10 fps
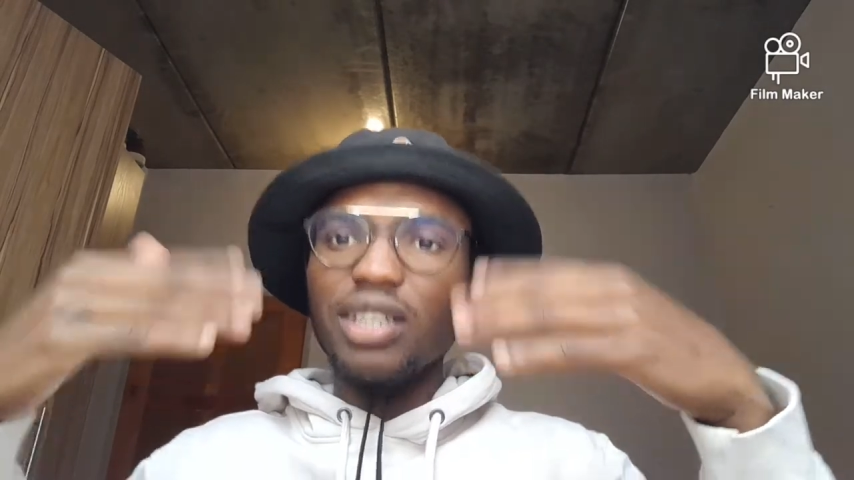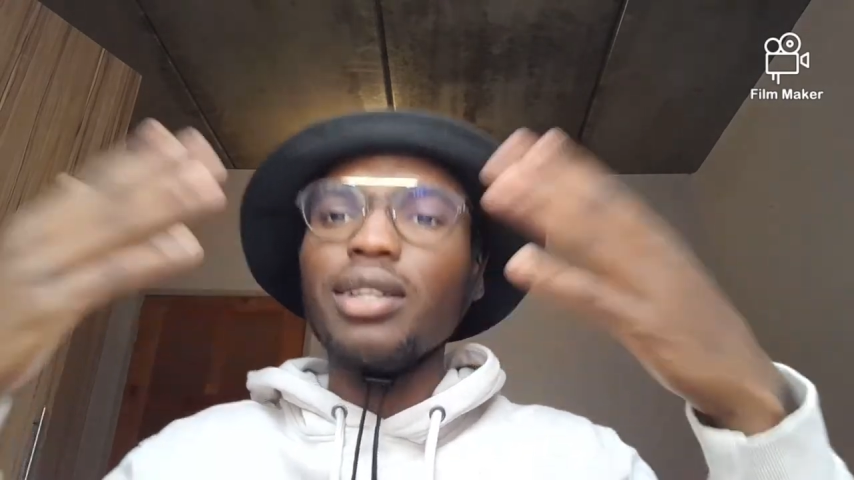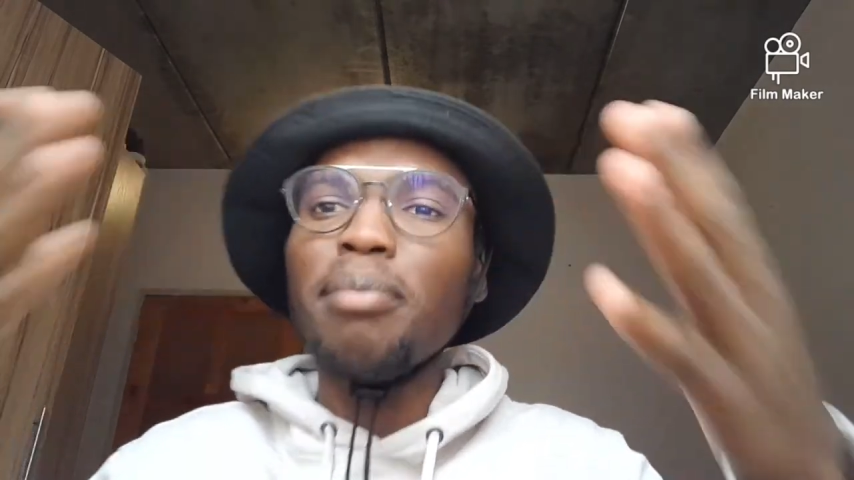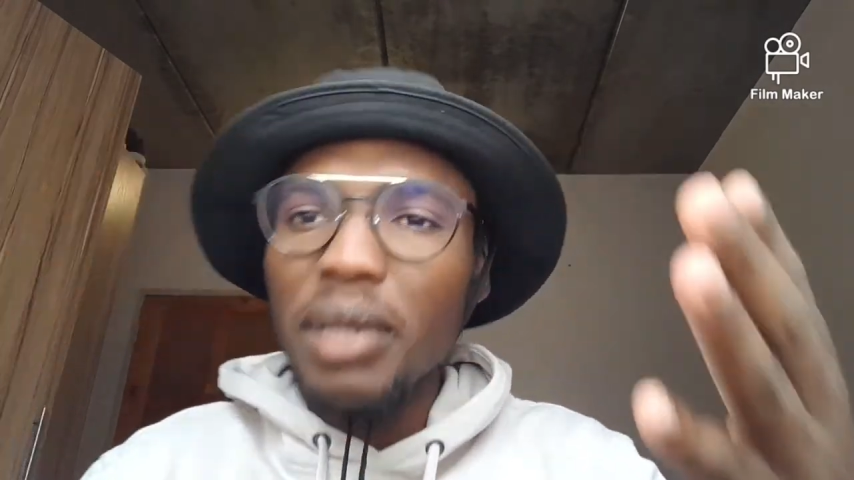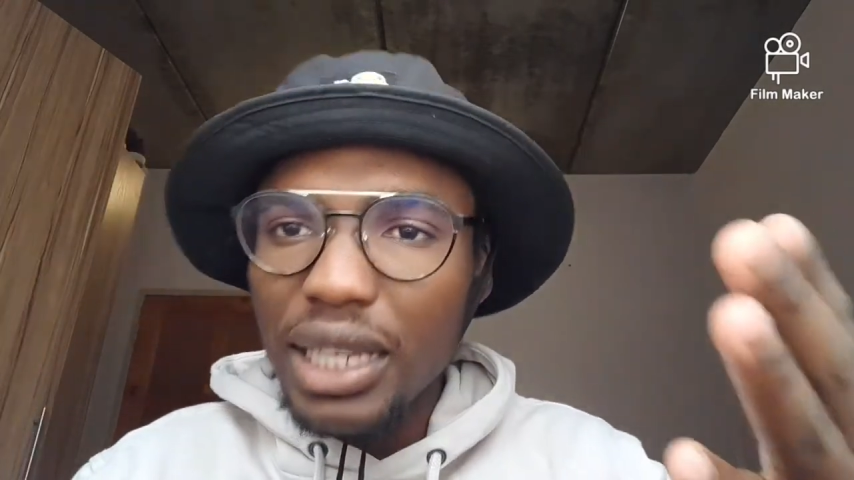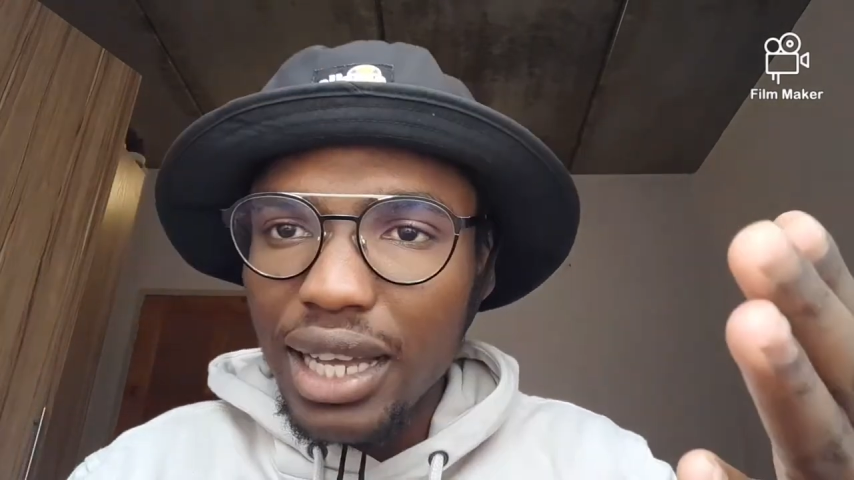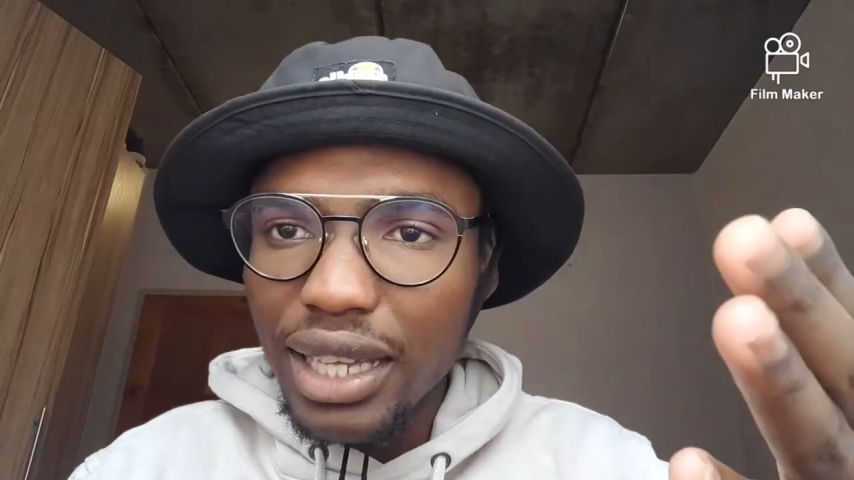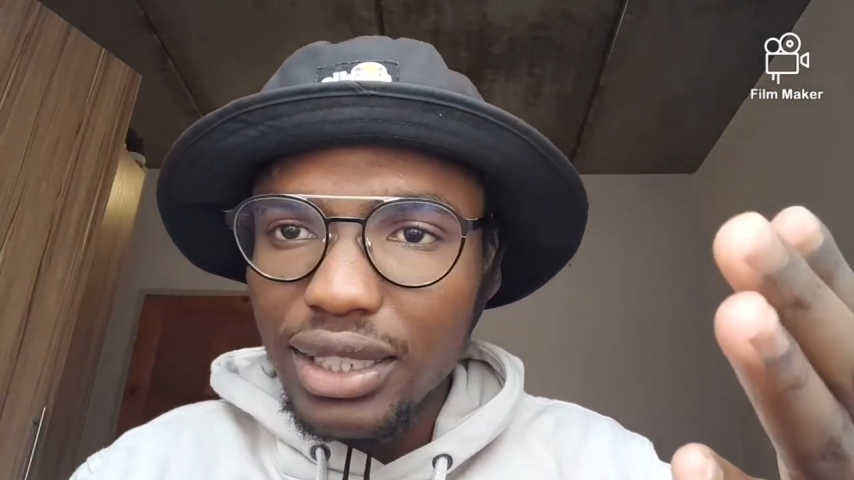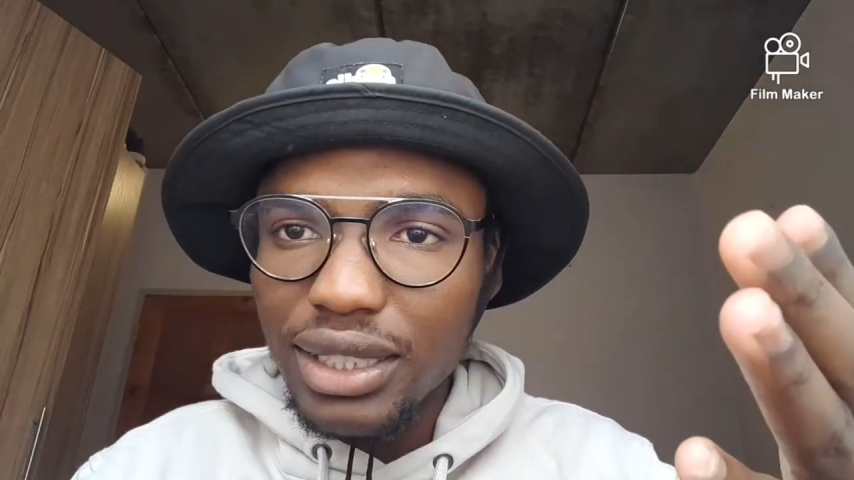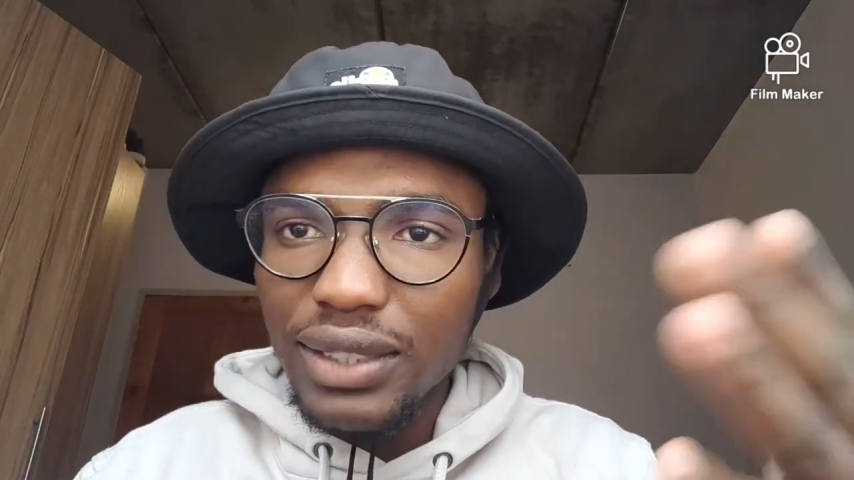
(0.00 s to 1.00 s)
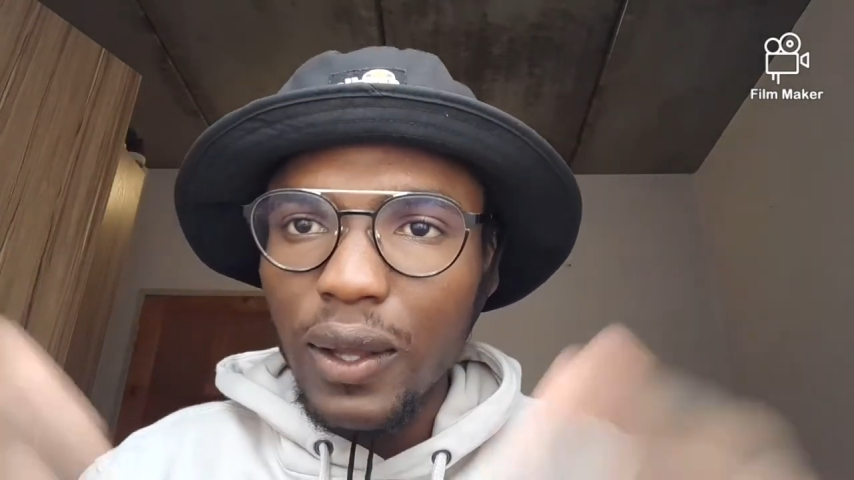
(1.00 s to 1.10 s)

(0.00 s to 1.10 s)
the big guys.